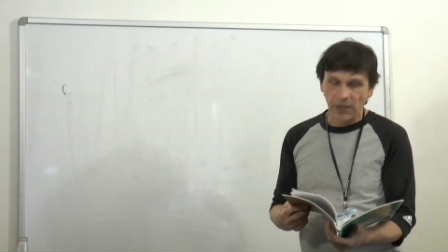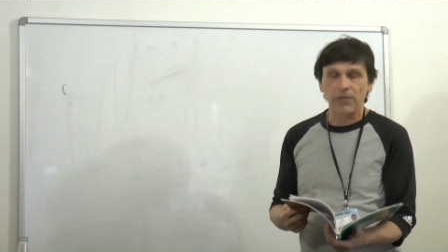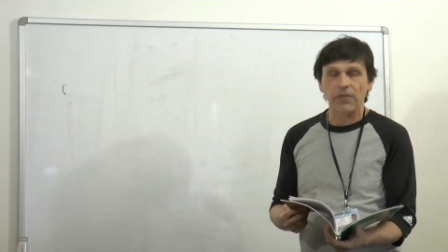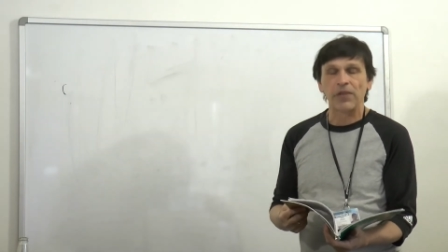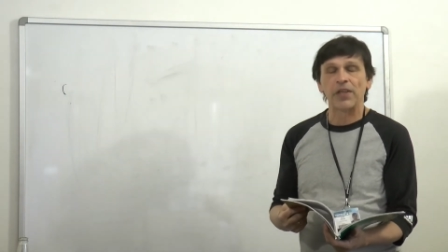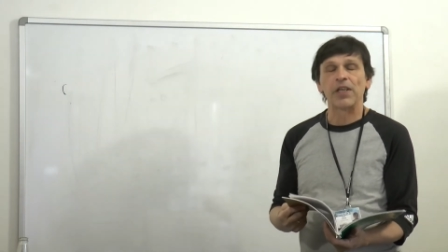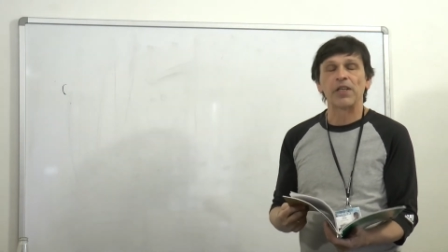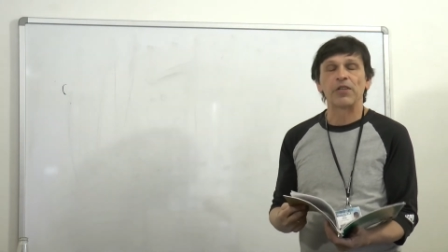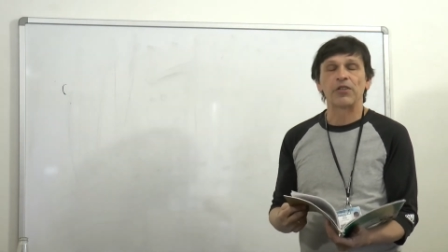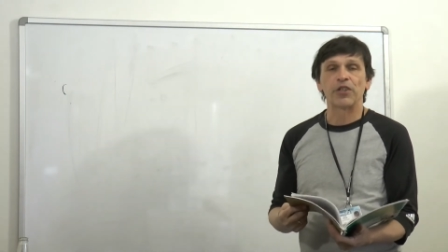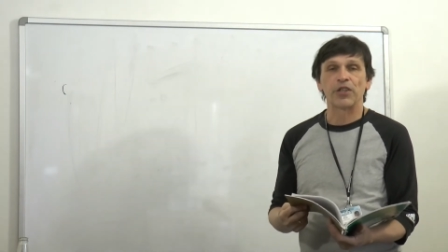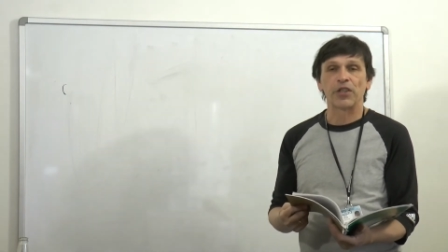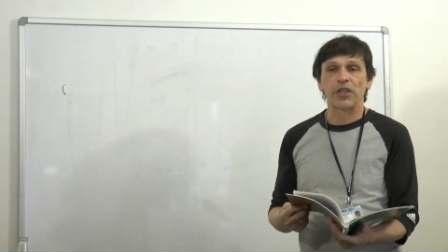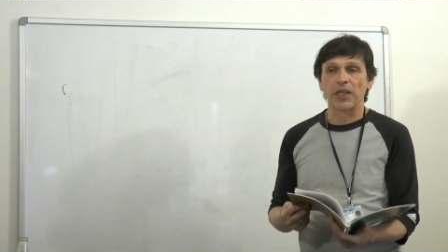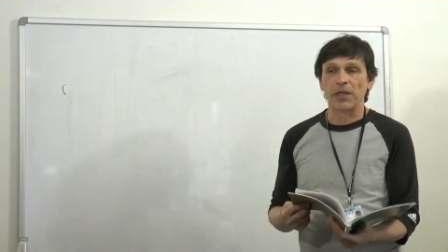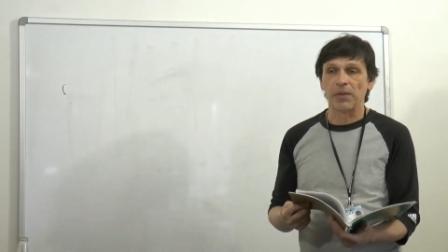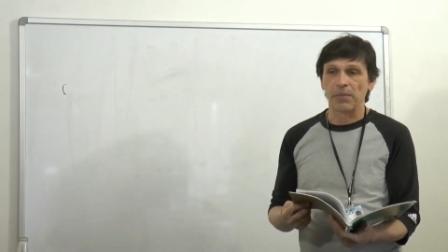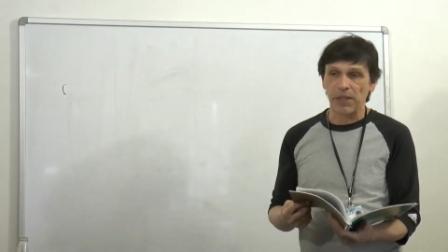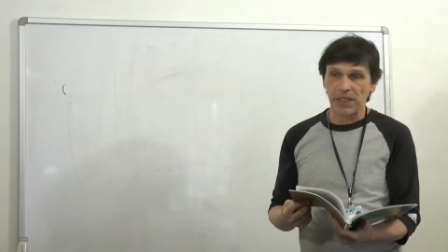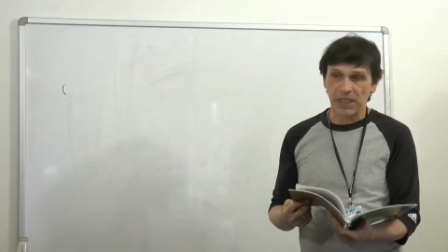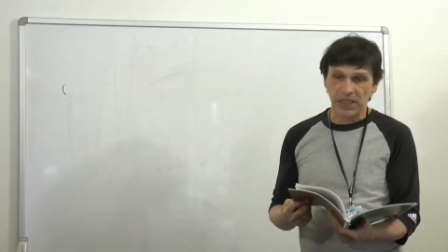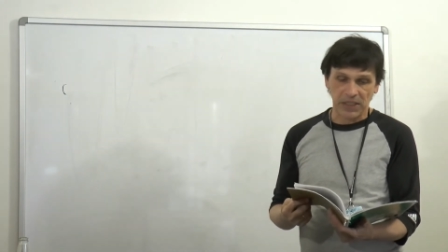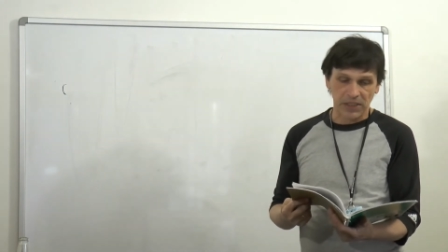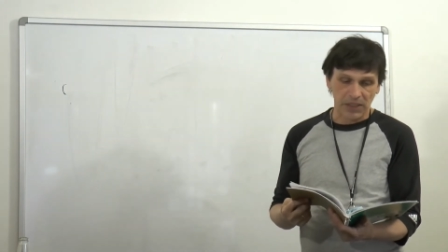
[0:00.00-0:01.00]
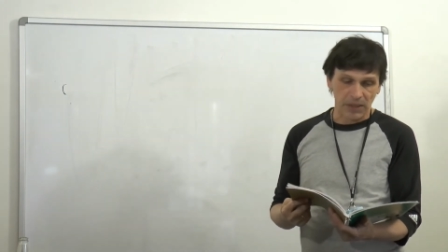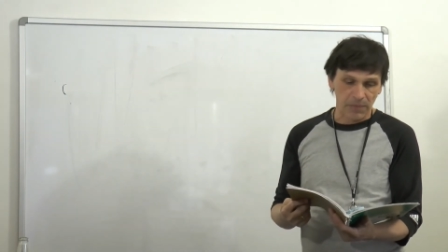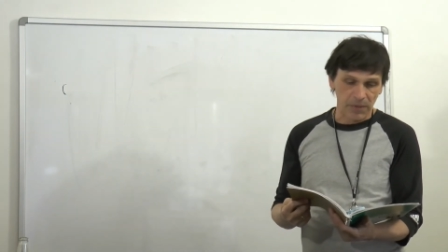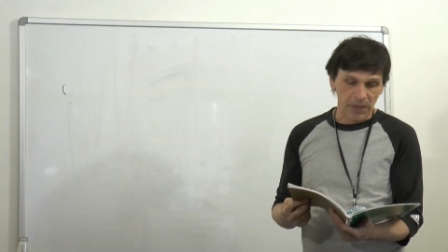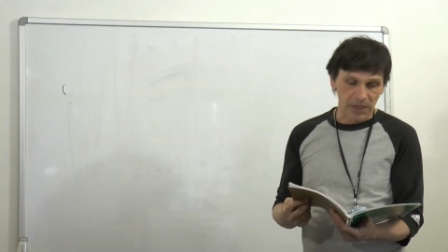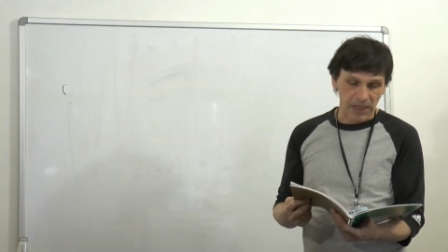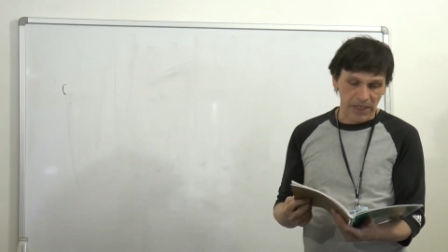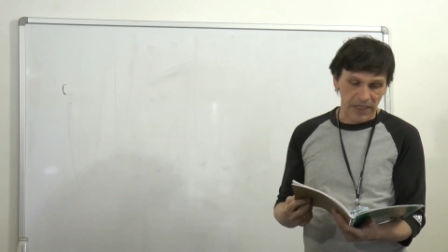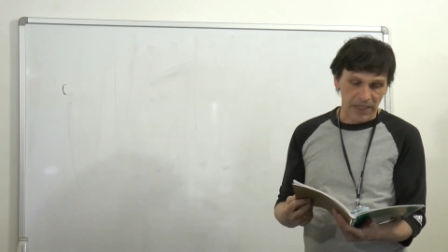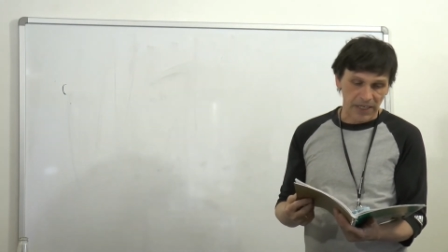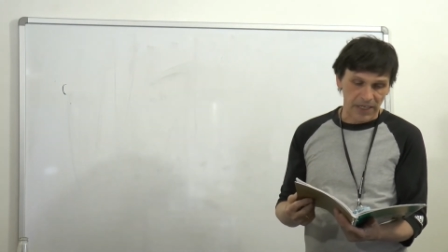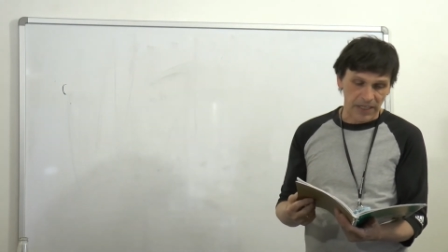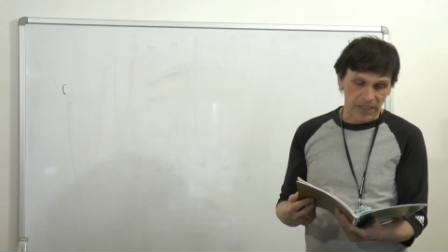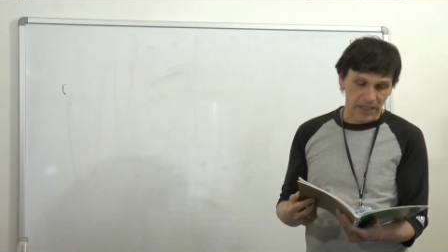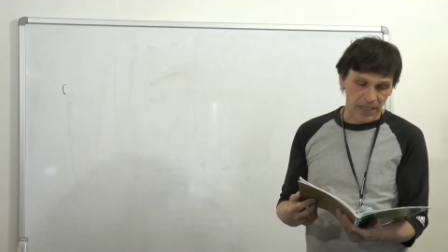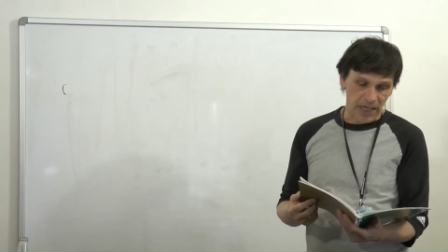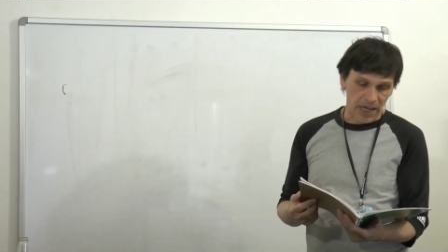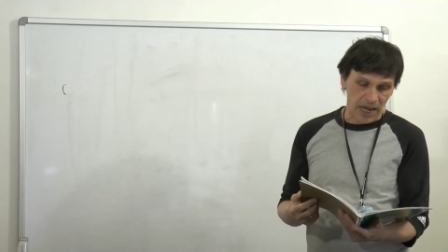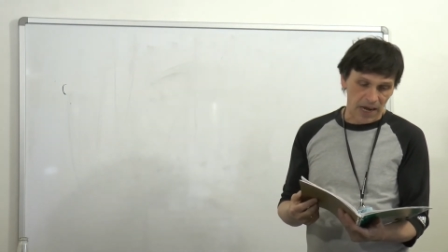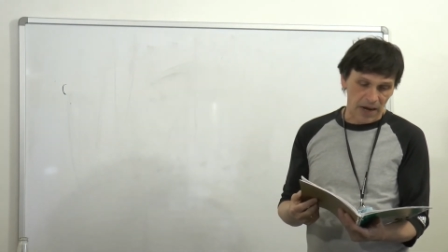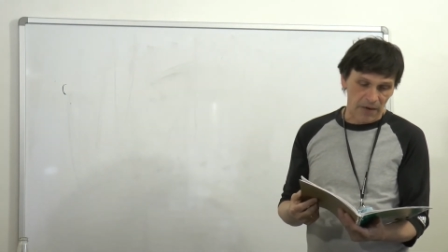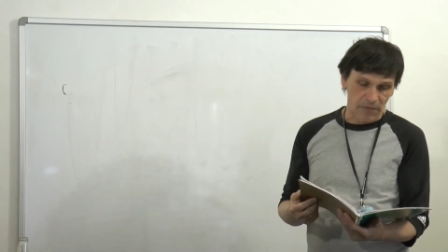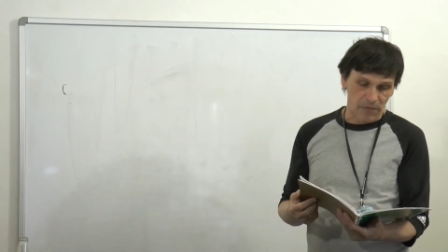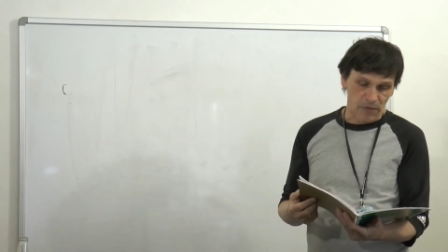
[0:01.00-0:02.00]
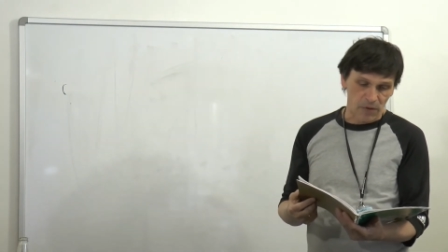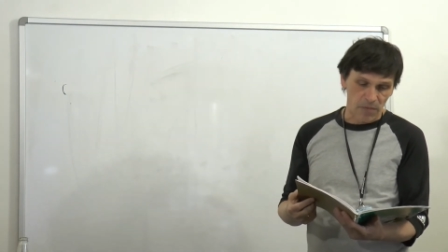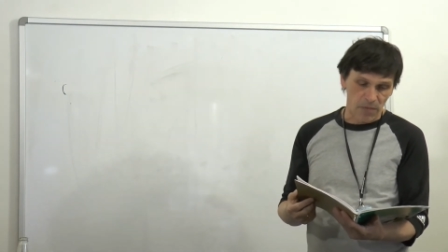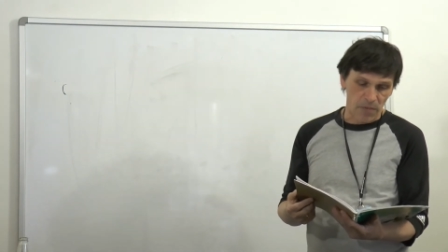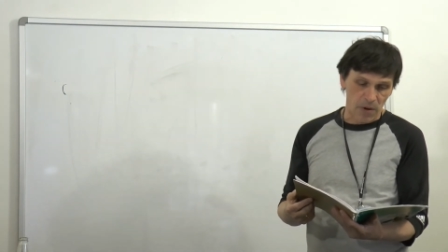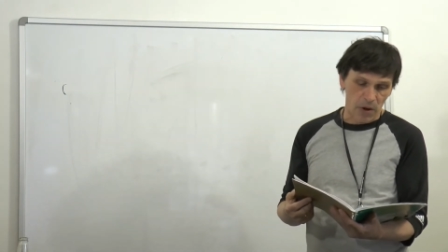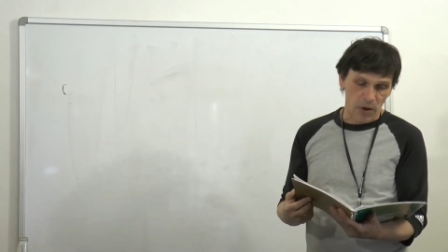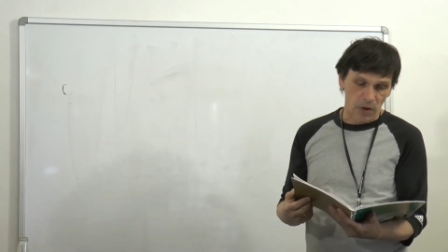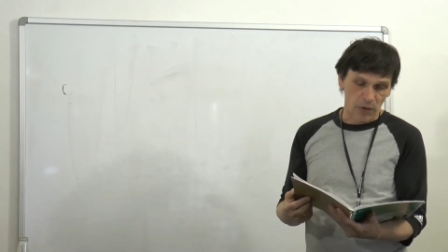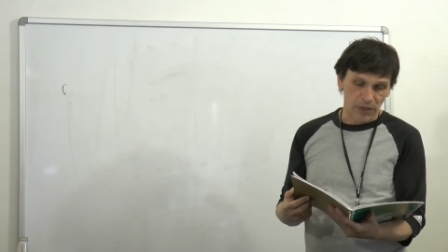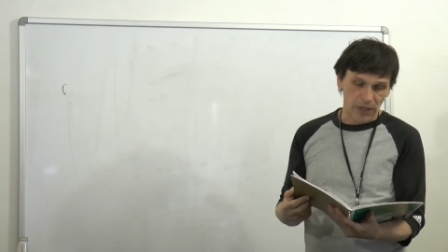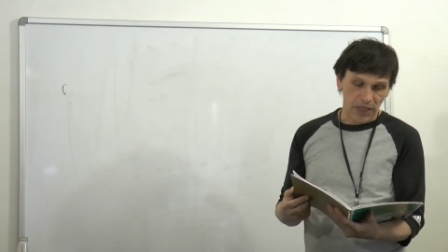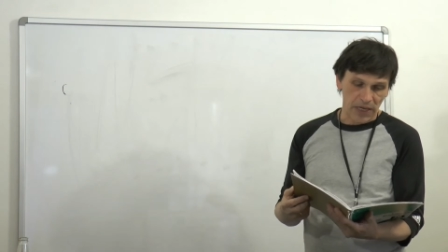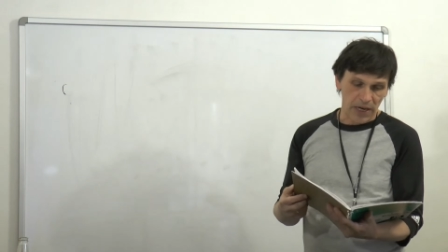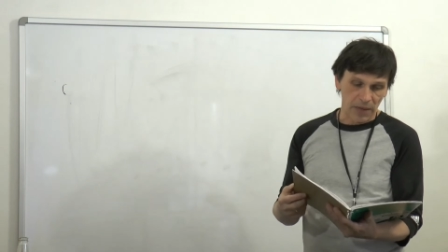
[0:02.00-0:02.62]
of it is you're going to be simulating a live remote.